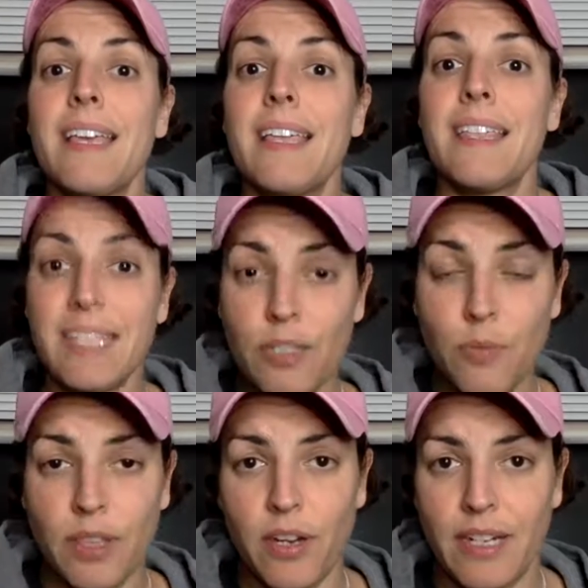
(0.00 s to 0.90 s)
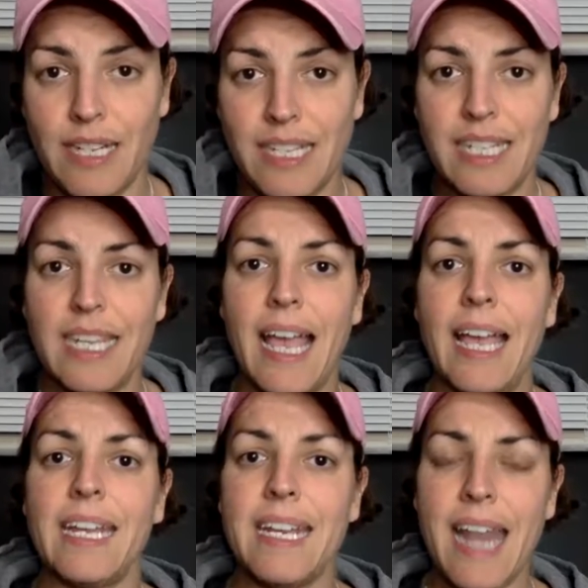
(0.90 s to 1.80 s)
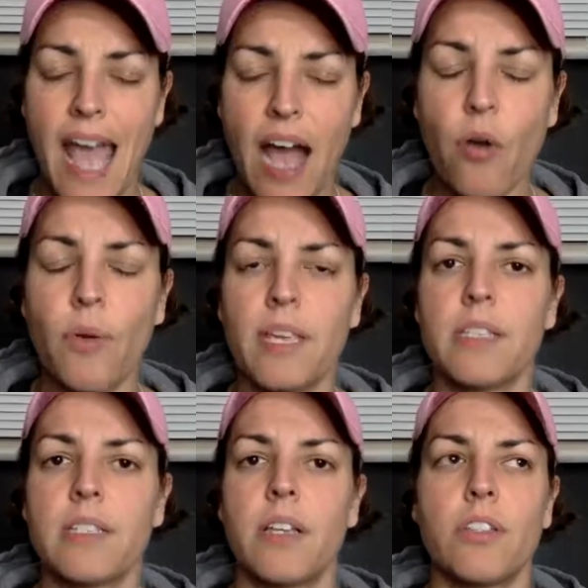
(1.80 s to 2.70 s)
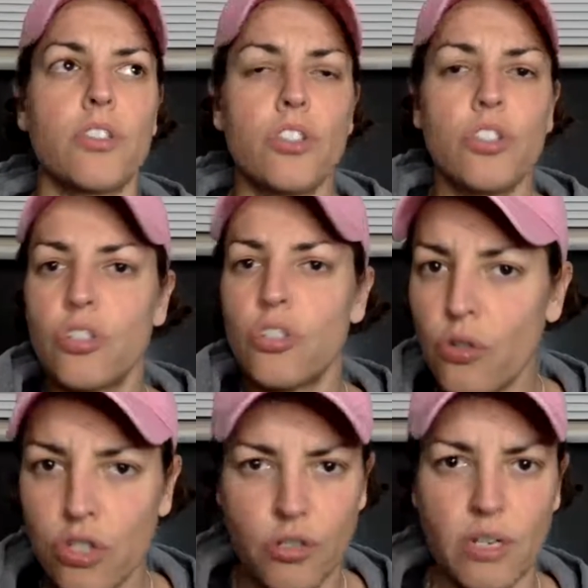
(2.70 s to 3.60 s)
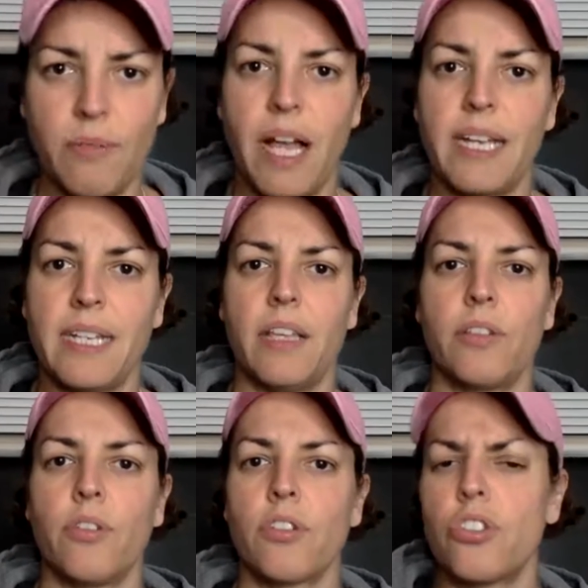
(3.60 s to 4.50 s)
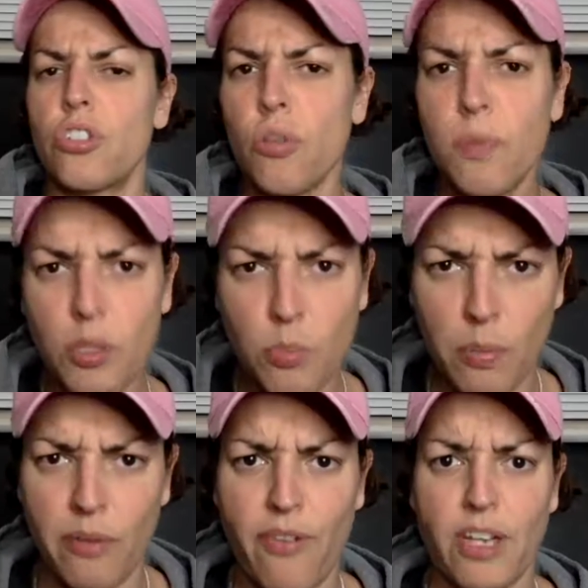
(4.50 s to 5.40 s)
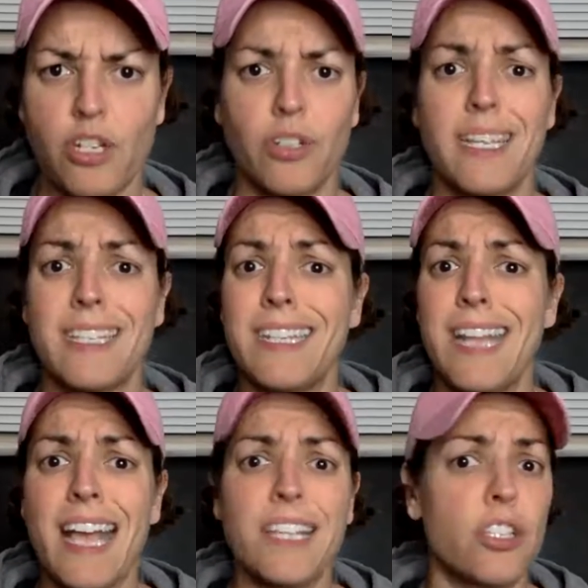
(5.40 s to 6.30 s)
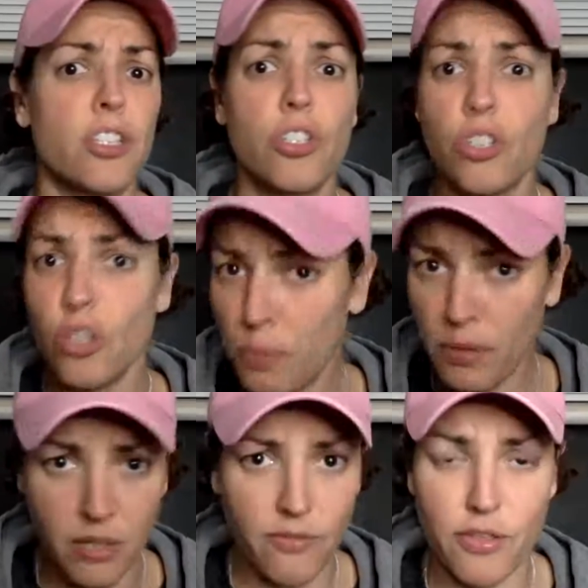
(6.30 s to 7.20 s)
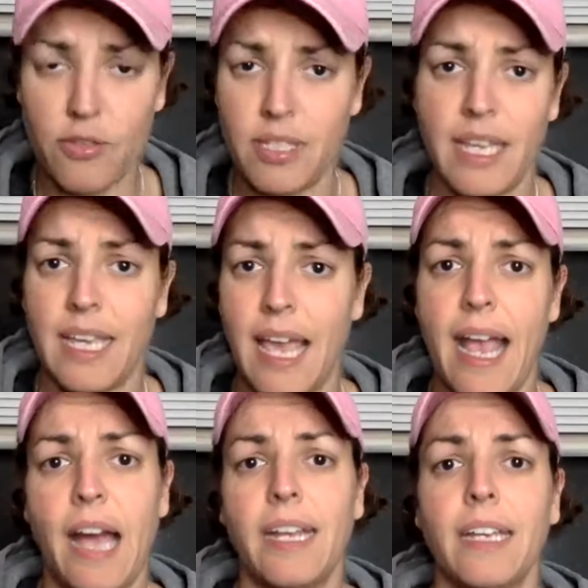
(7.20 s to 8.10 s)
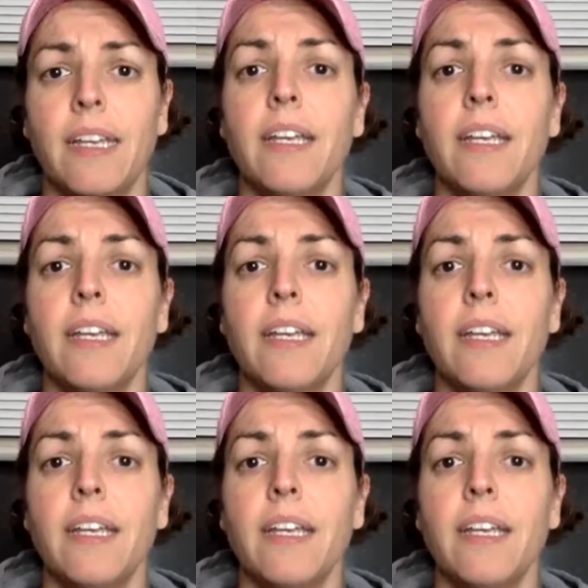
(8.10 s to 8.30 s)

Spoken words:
this is what they're going to see. And it now is so streamlined. It looks so much more professional. It's not super confusing and chaotic.